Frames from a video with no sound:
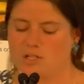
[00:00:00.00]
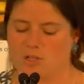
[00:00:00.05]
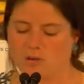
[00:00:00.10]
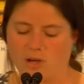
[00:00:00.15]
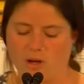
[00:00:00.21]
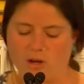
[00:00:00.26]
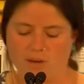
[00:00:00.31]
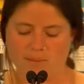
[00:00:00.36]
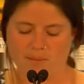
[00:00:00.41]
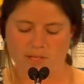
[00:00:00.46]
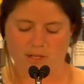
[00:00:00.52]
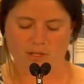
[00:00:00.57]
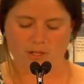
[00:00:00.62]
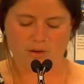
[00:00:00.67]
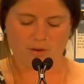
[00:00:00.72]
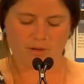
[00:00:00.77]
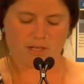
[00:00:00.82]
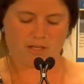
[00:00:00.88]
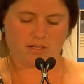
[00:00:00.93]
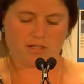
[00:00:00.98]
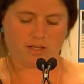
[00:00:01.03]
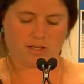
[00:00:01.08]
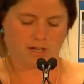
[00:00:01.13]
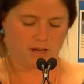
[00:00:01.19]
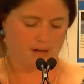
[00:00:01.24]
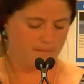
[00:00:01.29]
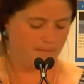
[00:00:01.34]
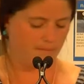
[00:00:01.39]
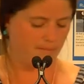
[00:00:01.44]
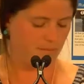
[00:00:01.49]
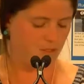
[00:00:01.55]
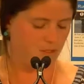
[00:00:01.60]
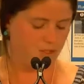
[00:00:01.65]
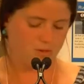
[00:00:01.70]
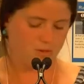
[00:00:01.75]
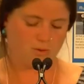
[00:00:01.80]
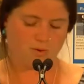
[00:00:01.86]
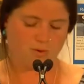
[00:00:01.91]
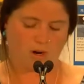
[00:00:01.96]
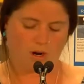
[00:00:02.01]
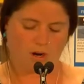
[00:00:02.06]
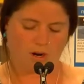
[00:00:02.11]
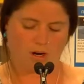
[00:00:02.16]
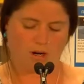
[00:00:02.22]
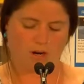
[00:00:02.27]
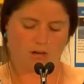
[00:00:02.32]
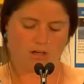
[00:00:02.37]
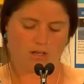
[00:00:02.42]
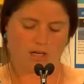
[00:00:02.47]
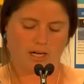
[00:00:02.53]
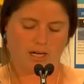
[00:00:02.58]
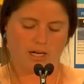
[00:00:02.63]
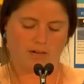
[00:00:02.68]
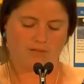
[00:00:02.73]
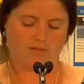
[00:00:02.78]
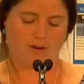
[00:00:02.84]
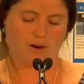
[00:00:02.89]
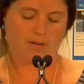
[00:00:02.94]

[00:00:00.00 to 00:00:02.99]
now I'm going to go in to our farm